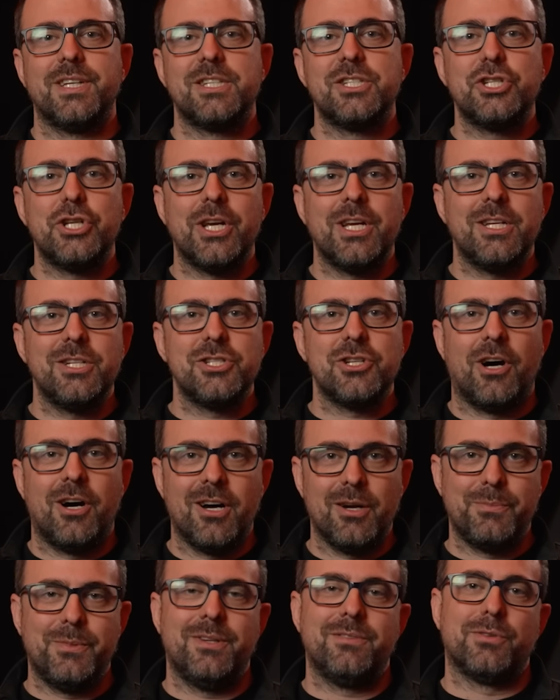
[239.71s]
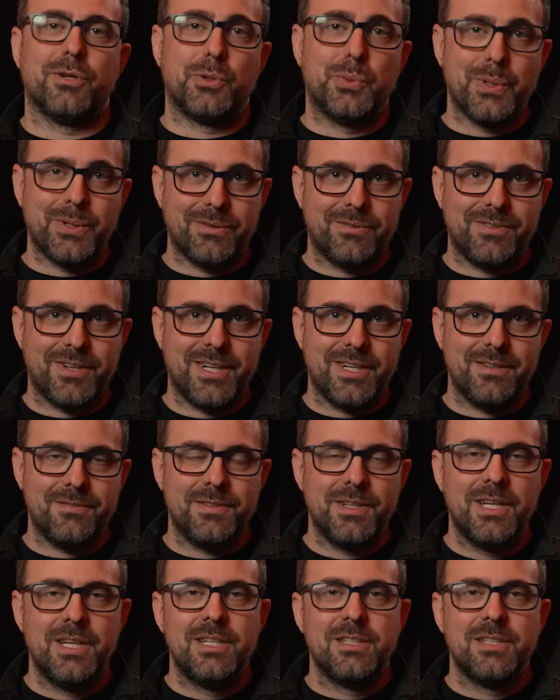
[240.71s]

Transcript: exchange augment for quick revive,